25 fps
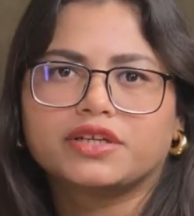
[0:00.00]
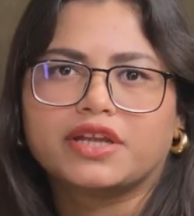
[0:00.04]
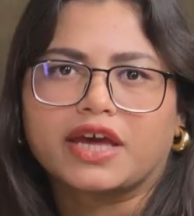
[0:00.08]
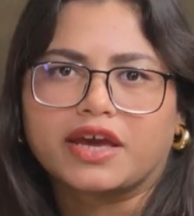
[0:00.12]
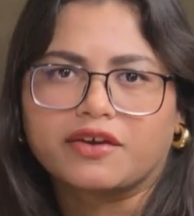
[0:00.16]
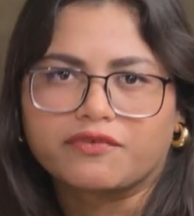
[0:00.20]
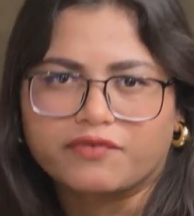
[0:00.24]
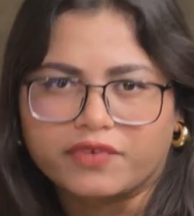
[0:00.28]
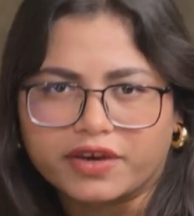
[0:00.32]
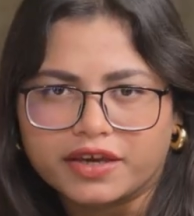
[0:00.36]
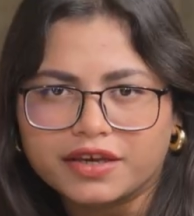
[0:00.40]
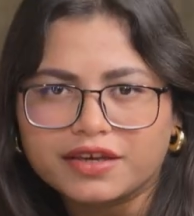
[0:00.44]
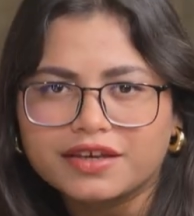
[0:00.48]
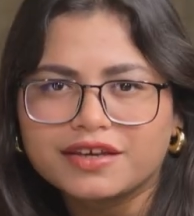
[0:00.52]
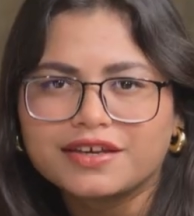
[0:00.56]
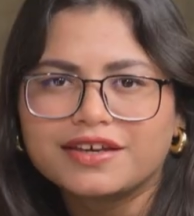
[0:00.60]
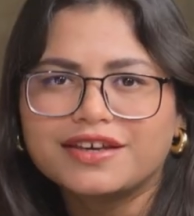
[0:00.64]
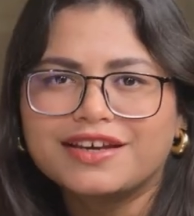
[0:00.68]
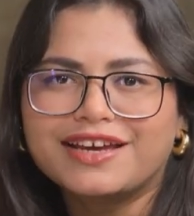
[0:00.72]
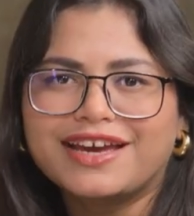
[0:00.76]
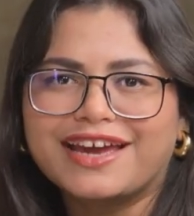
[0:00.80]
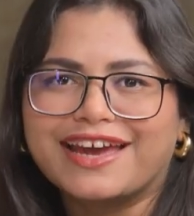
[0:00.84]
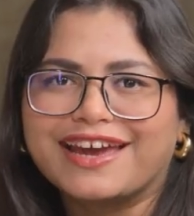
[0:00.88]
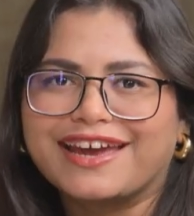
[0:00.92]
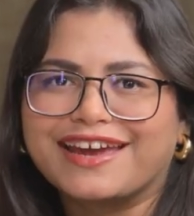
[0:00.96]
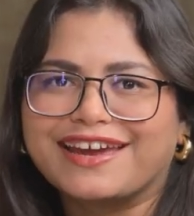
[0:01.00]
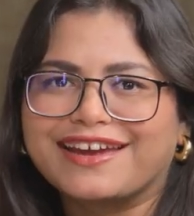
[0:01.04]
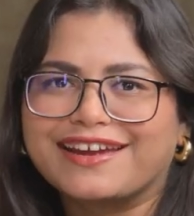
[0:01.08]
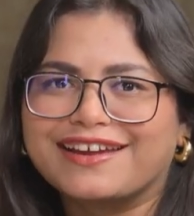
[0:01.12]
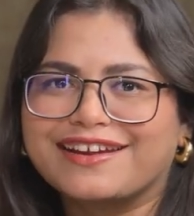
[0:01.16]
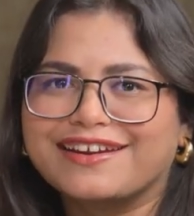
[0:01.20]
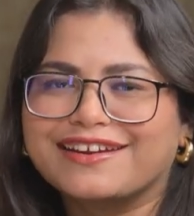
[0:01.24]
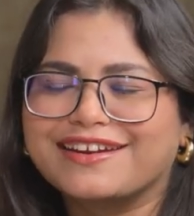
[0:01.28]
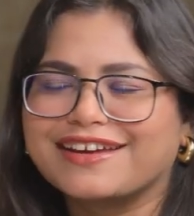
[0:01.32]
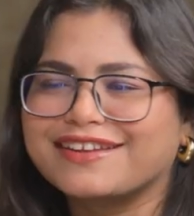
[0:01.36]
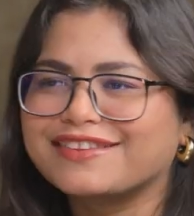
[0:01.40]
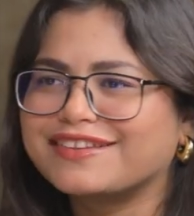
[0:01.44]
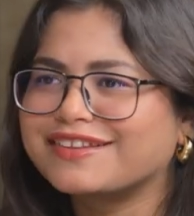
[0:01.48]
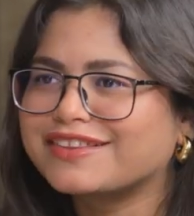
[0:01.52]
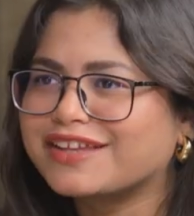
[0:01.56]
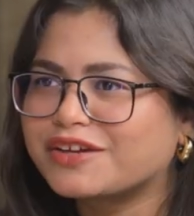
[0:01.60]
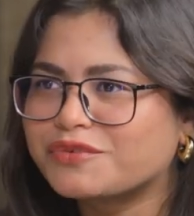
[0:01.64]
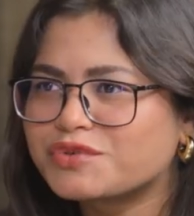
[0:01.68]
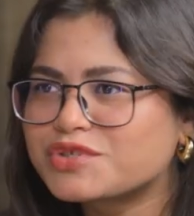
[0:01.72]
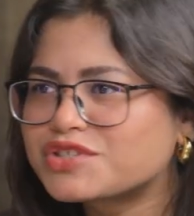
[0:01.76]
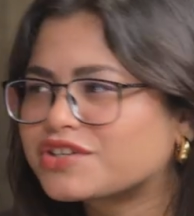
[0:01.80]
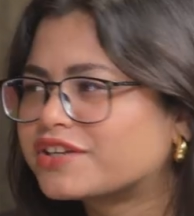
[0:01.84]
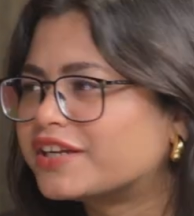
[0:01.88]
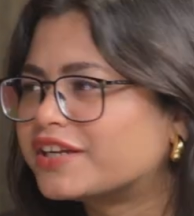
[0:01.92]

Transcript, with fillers: NiFi, and I think that was